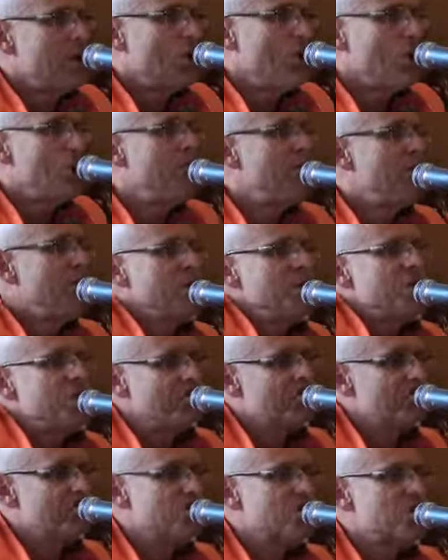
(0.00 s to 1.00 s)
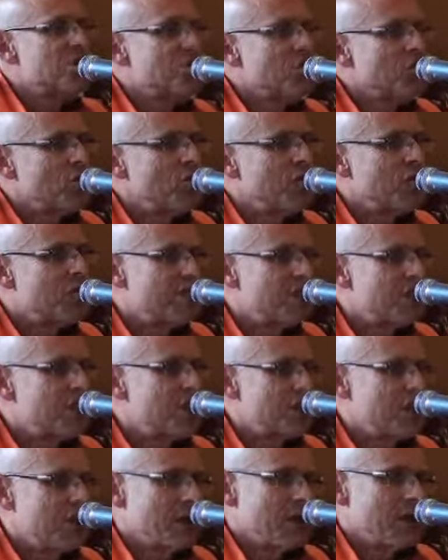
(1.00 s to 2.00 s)
on the point of personal
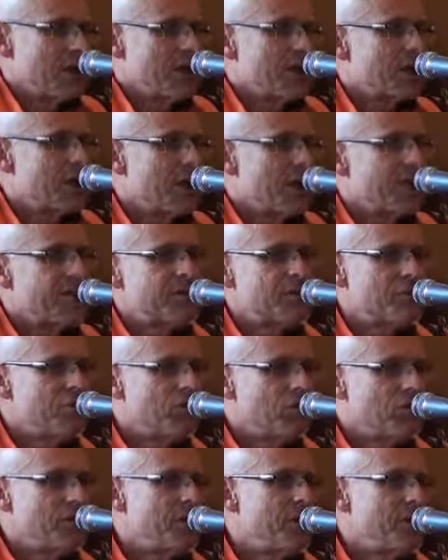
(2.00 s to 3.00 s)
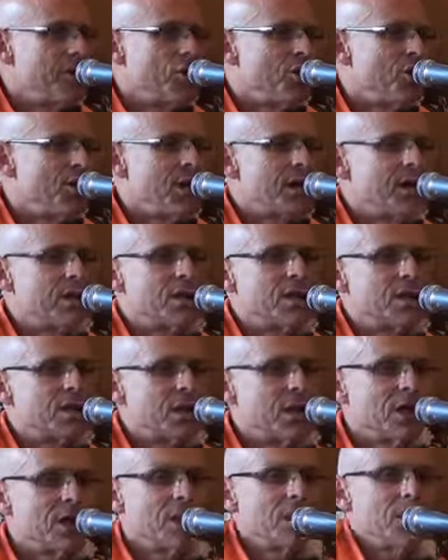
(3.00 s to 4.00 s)
conviction this afternoon. We will not
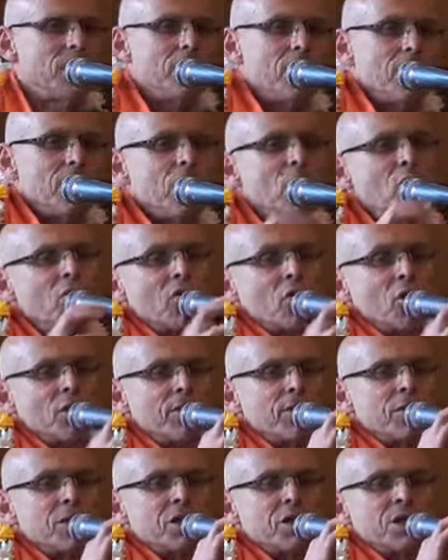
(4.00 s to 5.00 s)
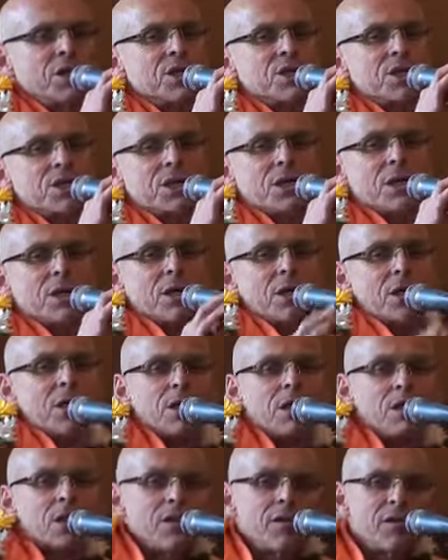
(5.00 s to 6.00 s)
uh, move on because
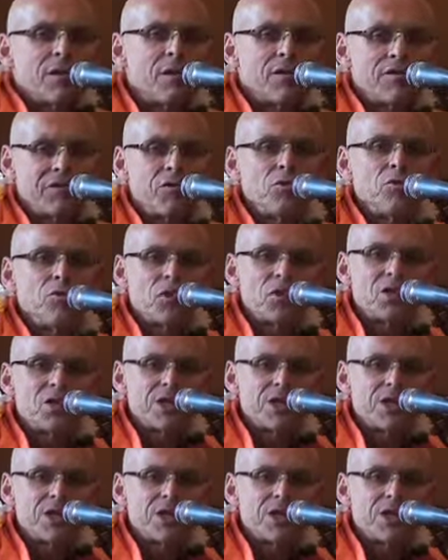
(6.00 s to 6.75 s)
there are a few more